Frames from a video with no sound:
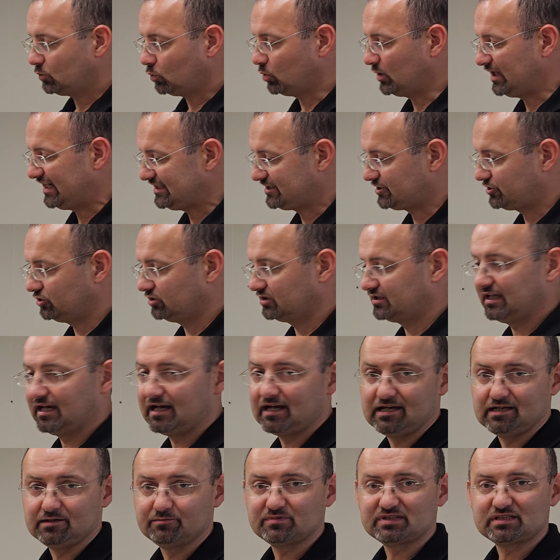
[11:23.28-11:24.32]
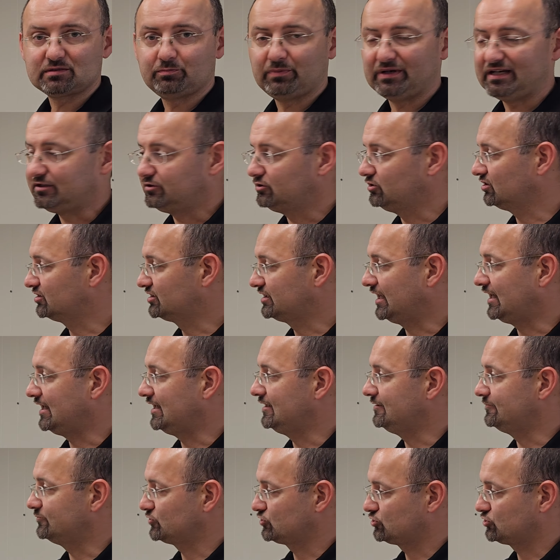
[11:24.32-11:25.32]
waste your time, spend your time.